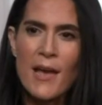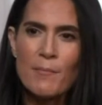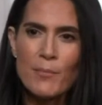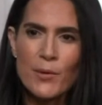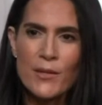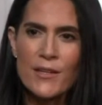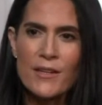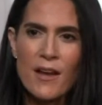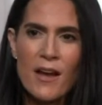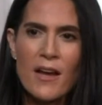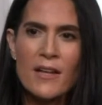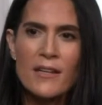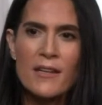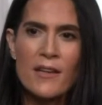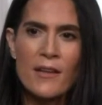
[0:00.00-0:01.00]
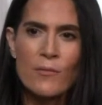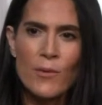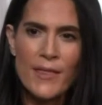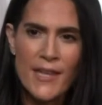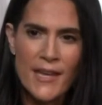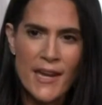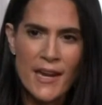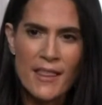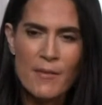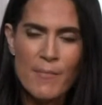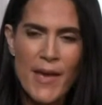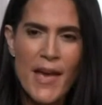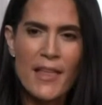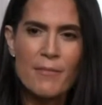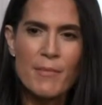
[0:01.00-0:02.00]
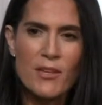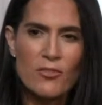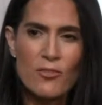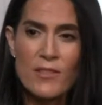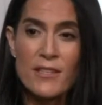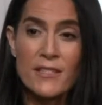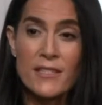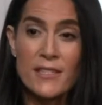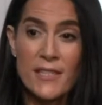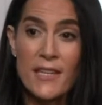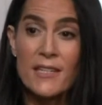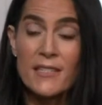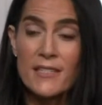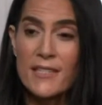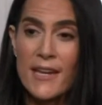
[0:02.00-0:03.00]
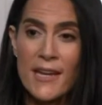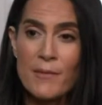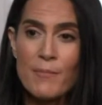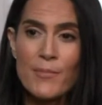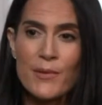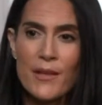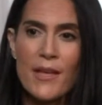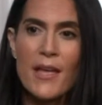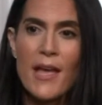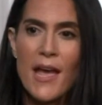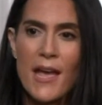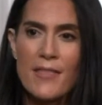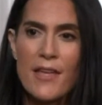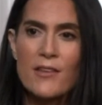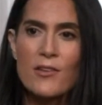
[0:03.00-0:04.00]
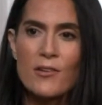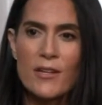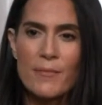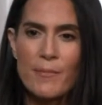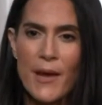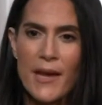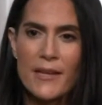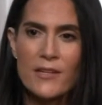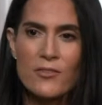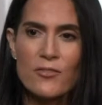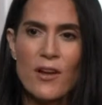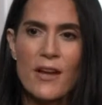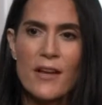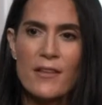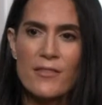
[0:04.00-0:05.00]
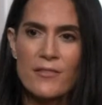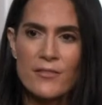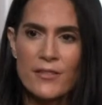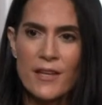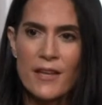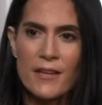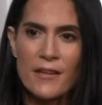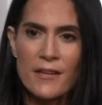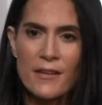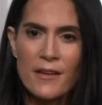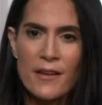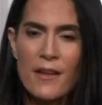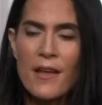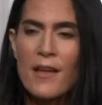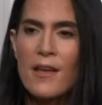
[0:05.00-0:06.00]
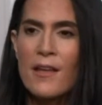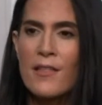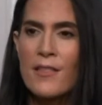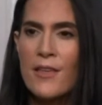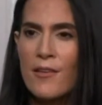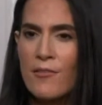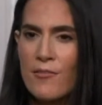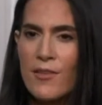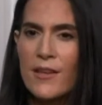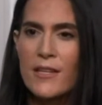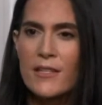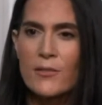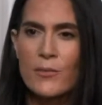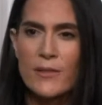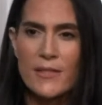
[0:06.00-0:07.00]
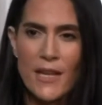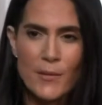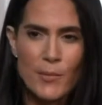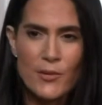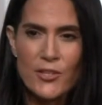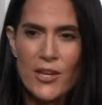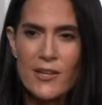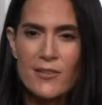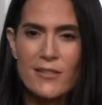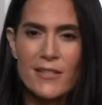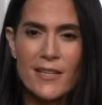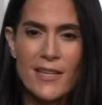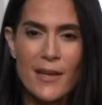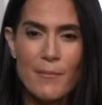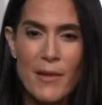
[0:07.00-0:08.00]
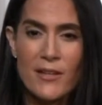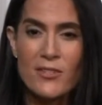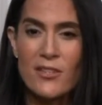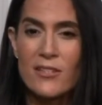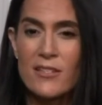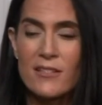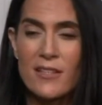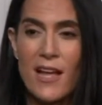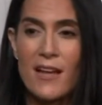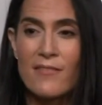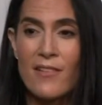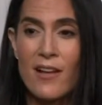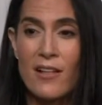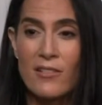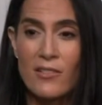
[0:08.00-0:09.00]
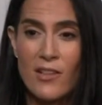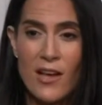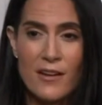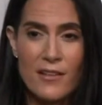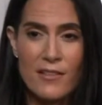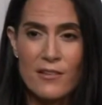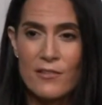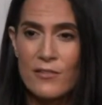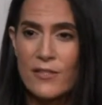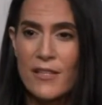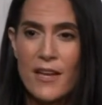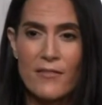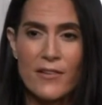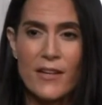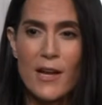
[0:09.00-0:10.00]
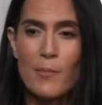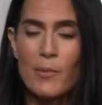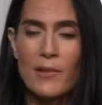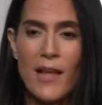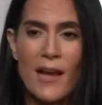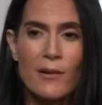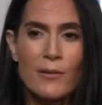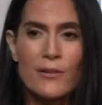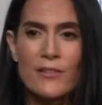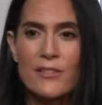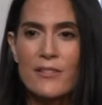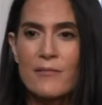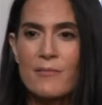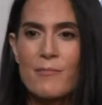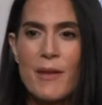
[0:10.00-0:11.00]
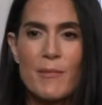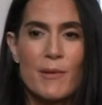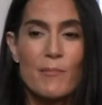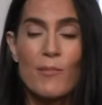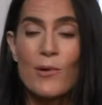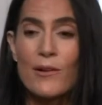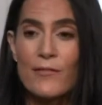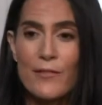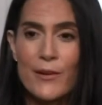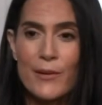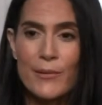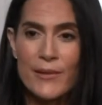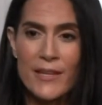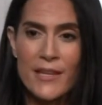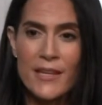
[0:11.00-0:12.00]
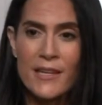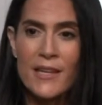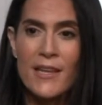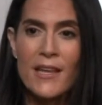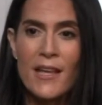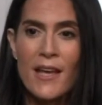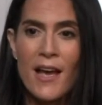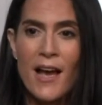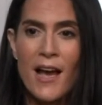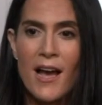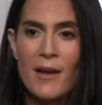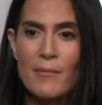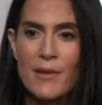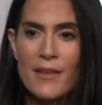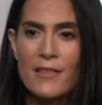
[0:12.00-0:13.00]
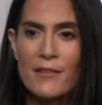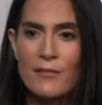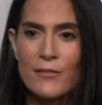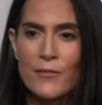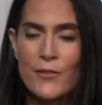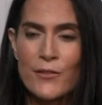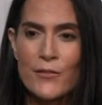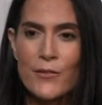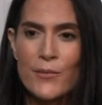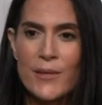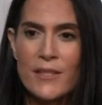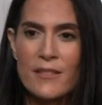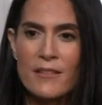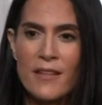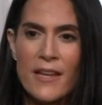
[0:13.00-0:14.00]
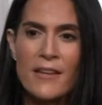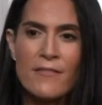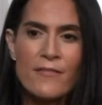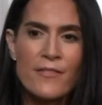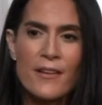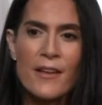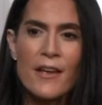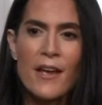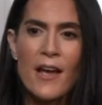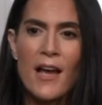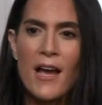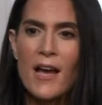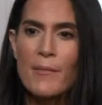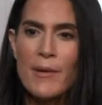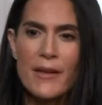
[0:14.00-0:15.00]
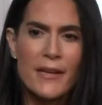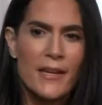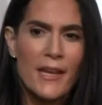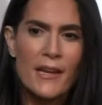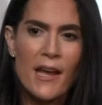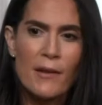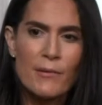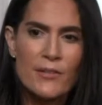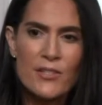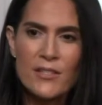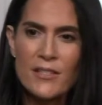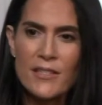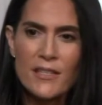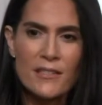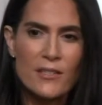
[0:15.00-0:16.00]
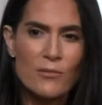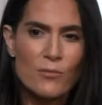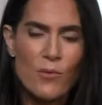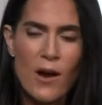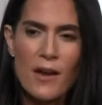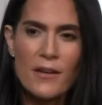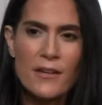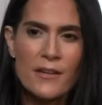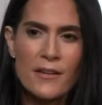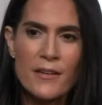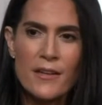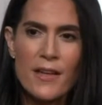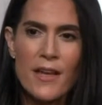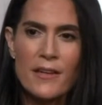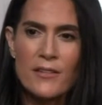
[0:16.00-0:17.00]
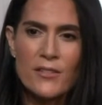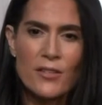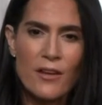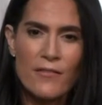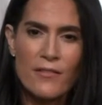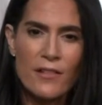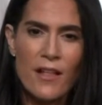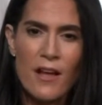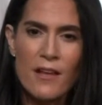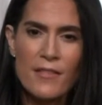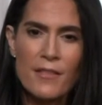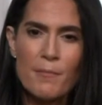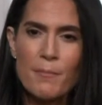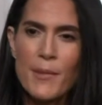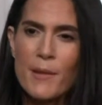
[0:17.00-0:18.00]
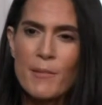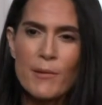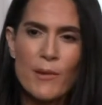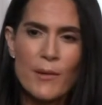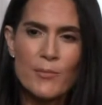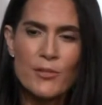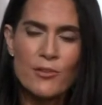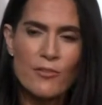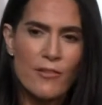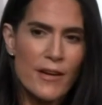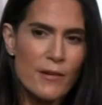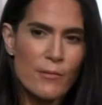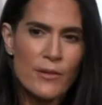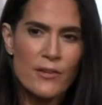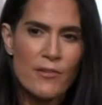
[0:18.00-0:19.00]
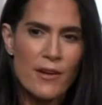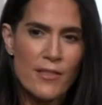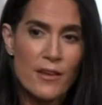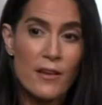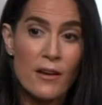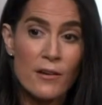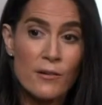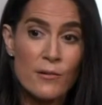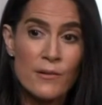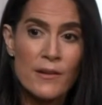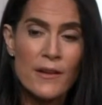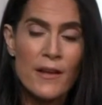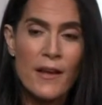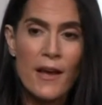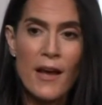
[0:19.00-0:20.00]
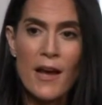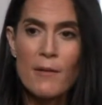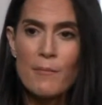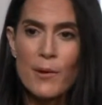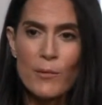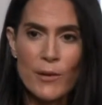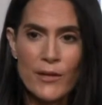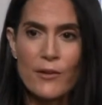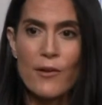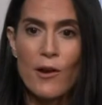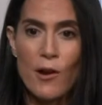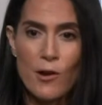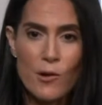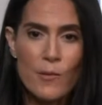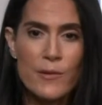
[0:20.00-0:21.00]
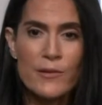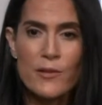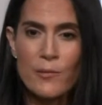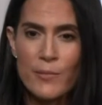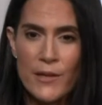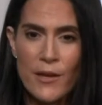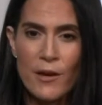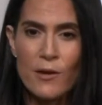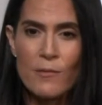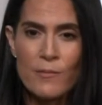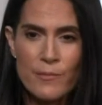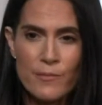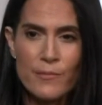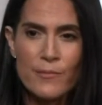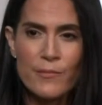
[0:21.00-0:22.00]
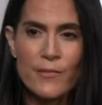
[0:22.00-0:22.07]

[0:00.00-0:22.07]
and put it on when they get out of the bath. Make sure the skin is damp, and then you can pat it dry on their skin. The other thing is with diaper changes, like I mentioned, you'll have a lot of those every couple hours, maybe more frequently um, in those first few weeks of life. Um, and again, I would just stick to water and a soft cloth. Baby wipes are great when you're on the go, um, but while you're home and you'll be home